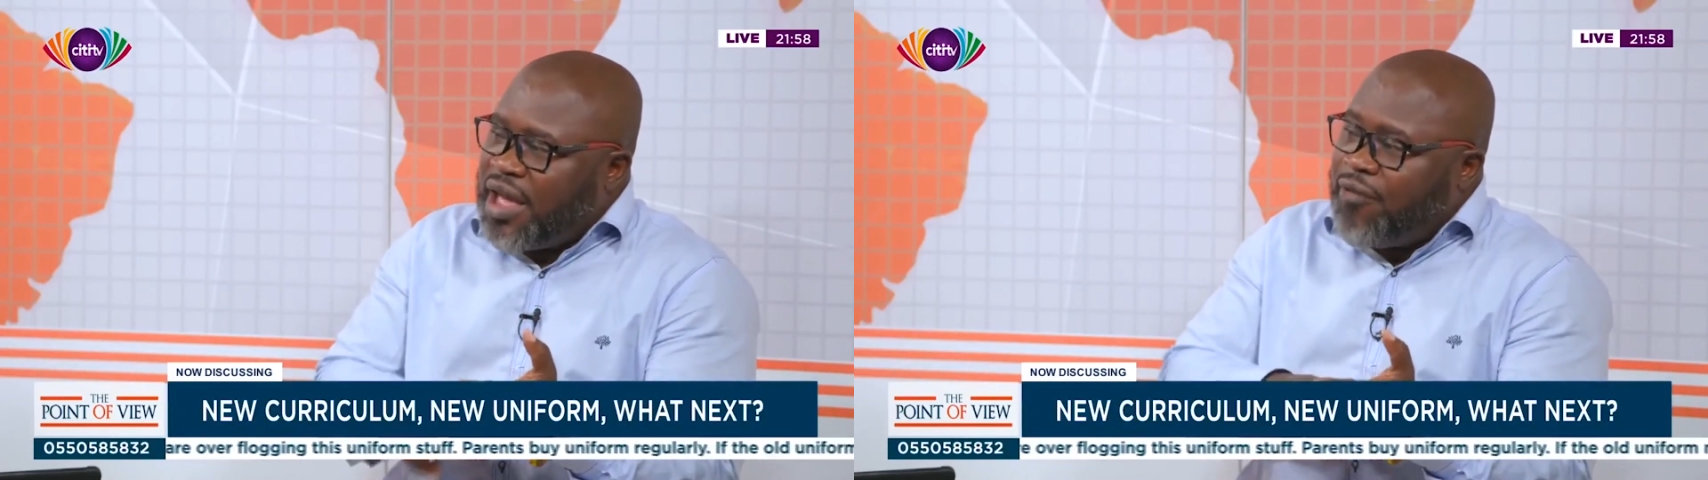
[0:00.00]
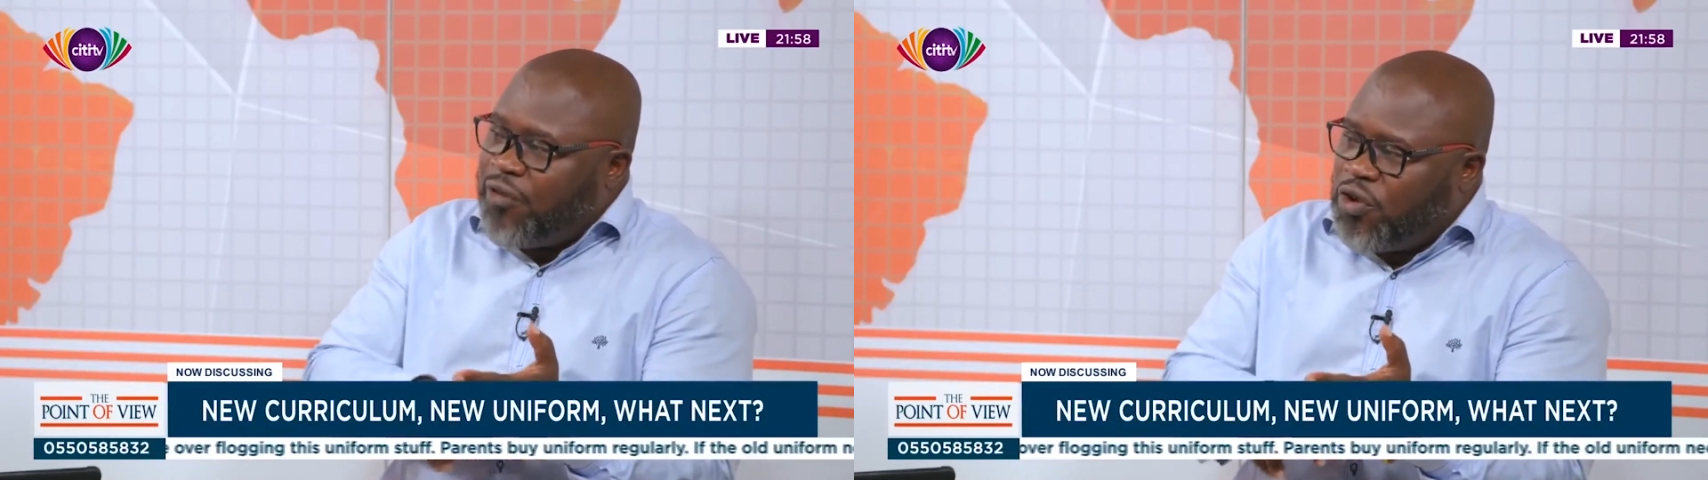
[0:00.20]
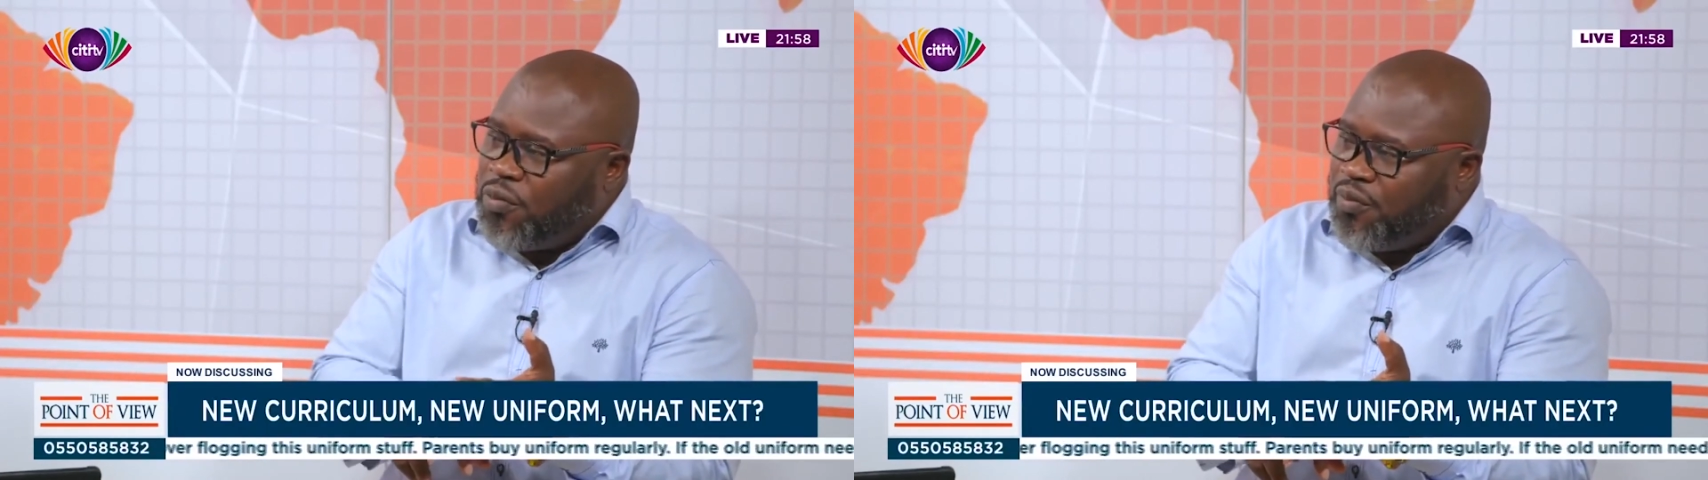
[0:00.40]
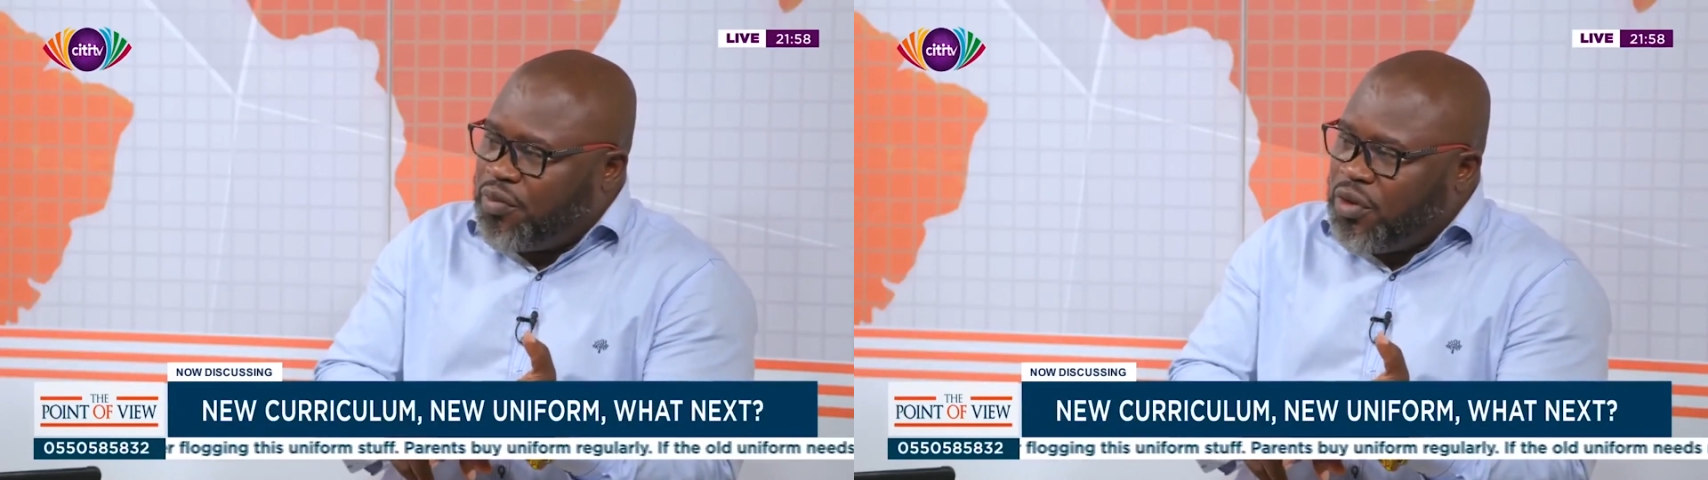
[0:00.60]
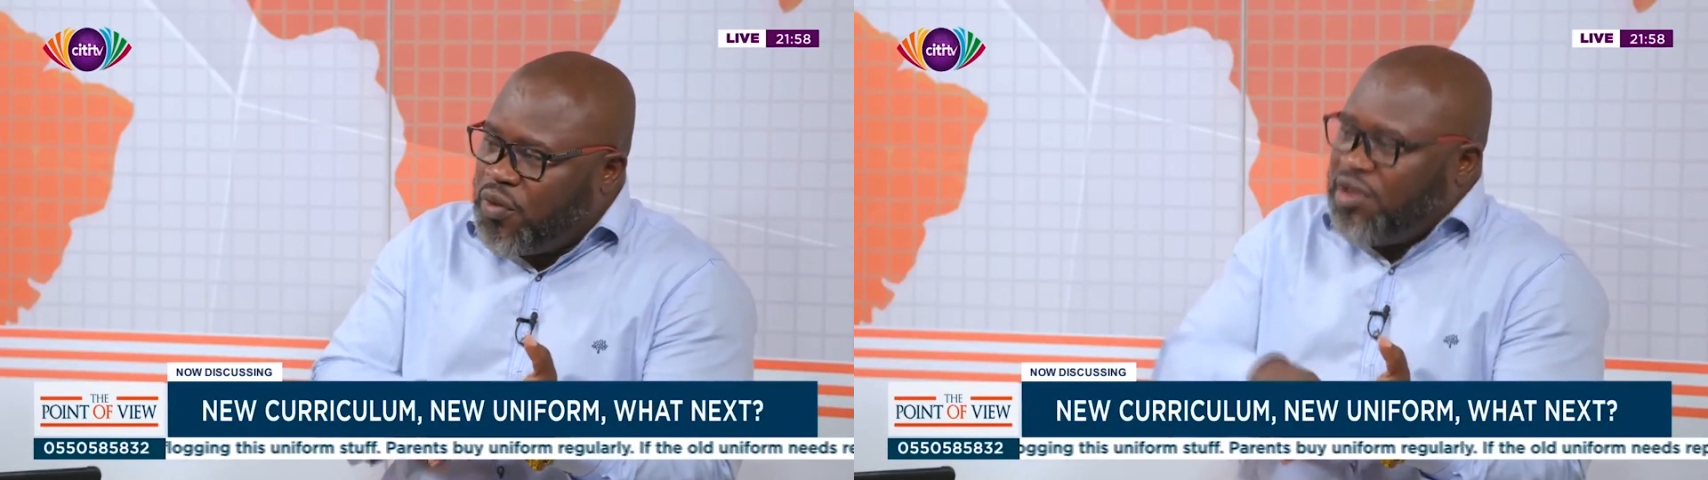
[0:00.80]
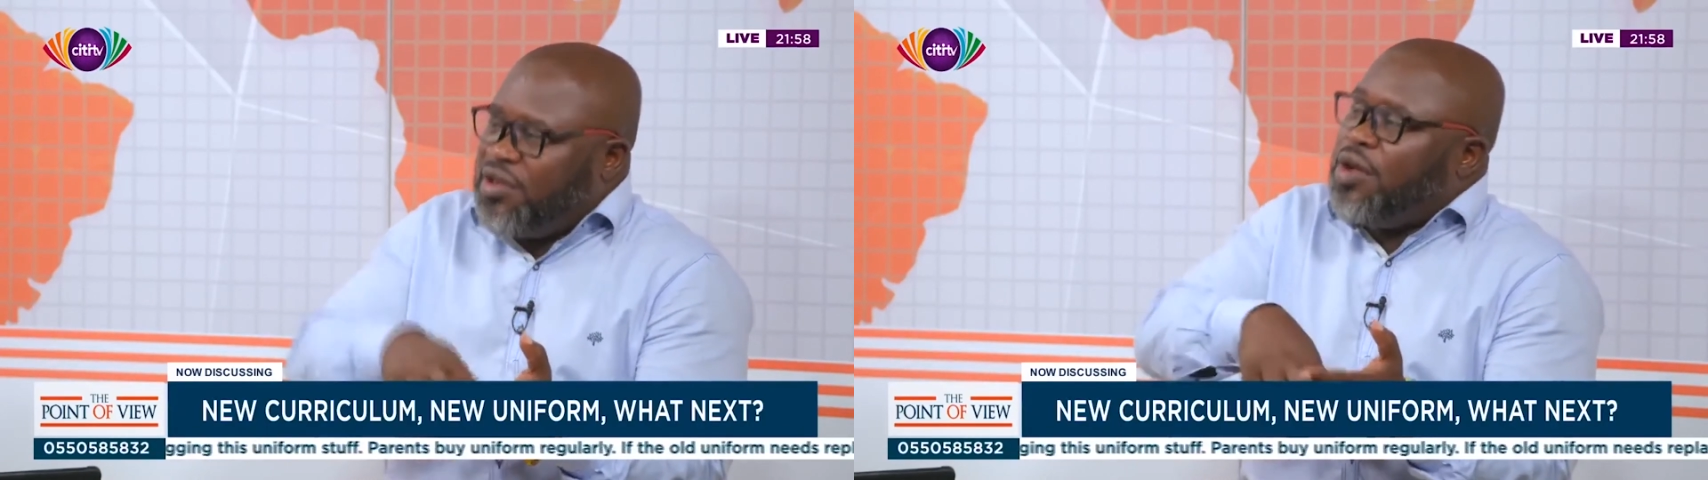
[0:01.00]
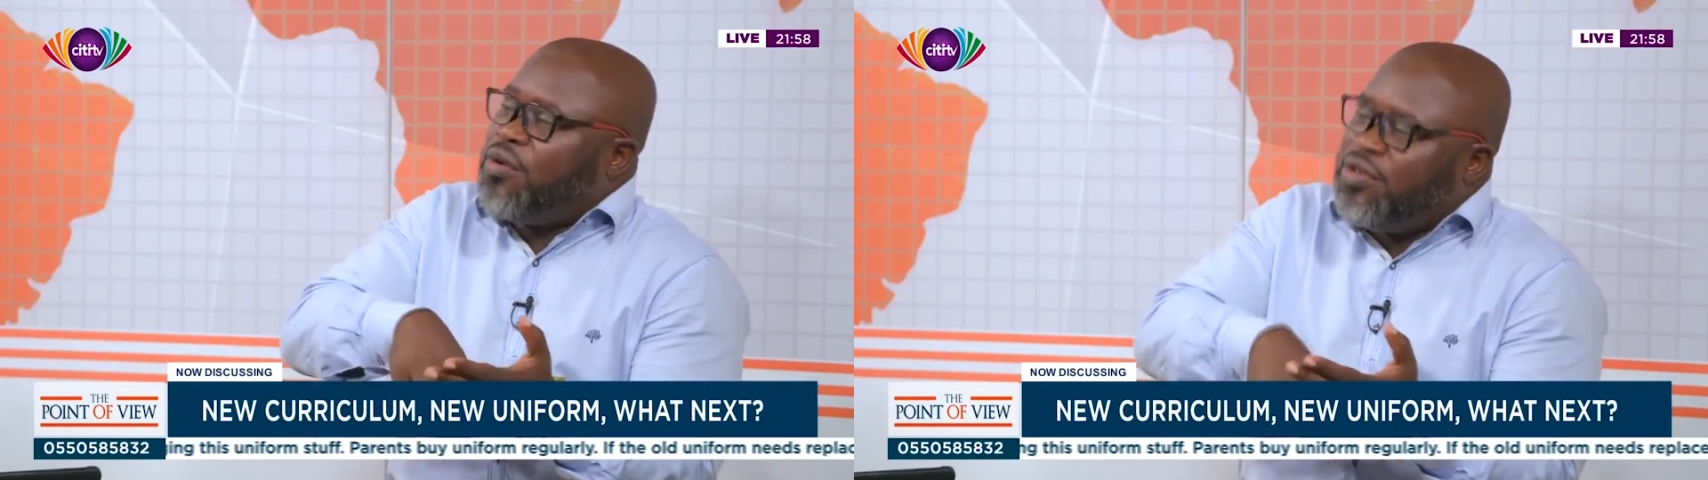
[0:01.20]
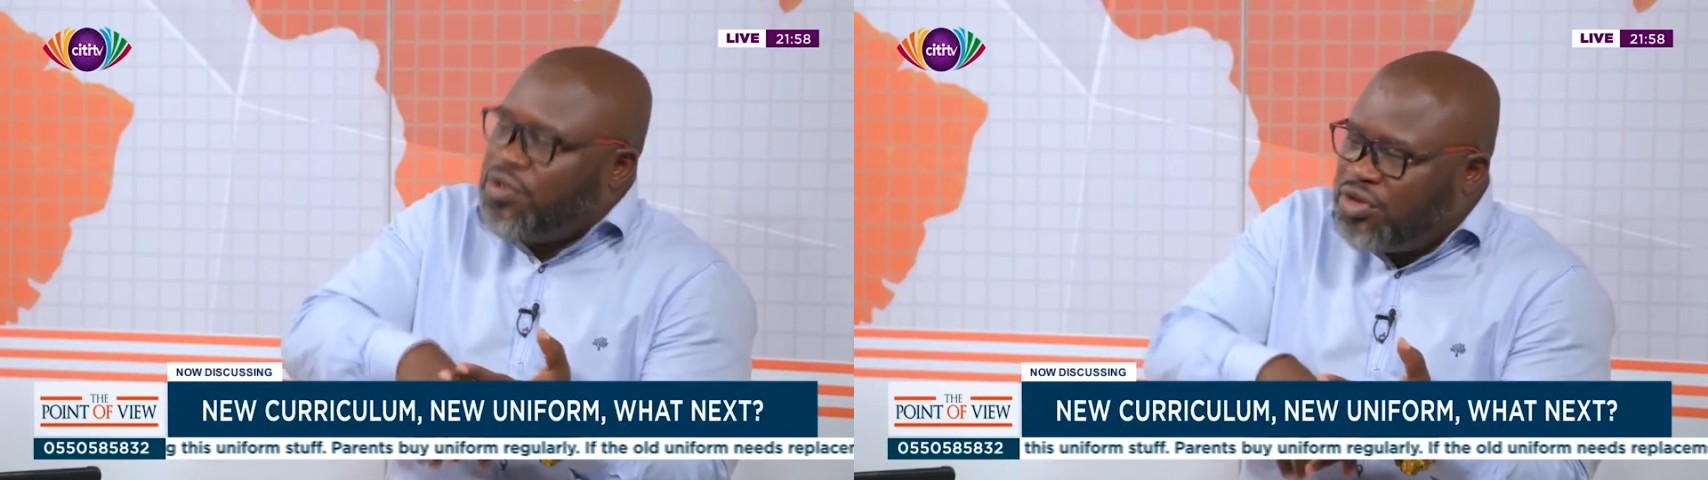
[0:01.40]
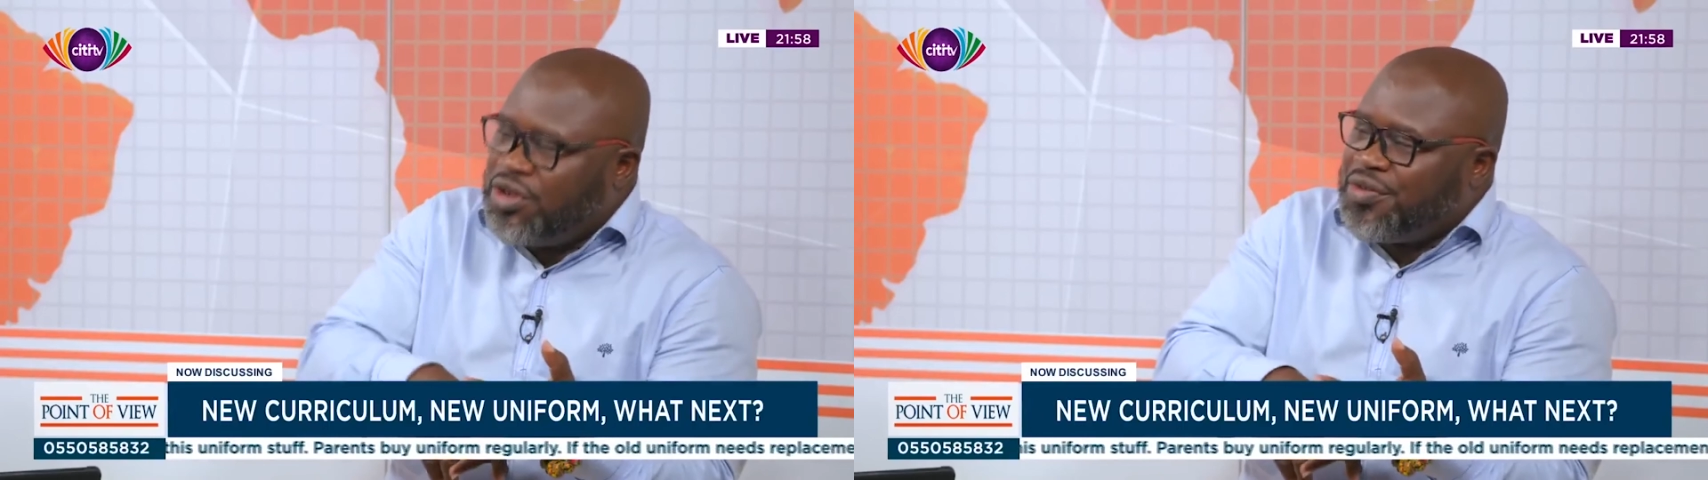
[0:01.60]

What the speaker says: FQ, which is in the constitution.